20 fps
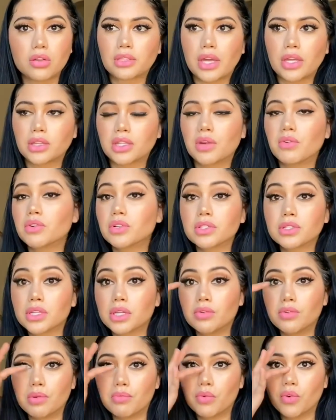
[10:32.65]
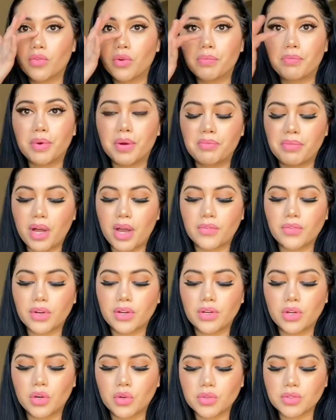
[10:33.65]
that they were just going to remove a bump off
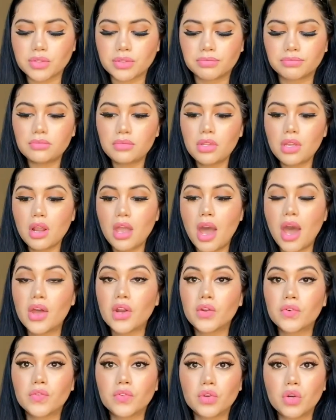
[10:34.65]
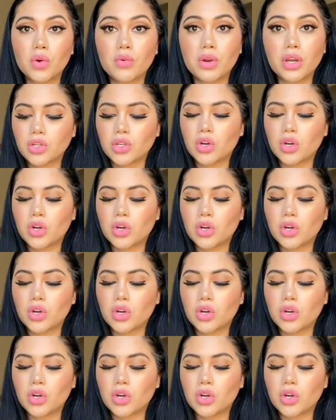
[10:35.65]
your nose out of nowhere.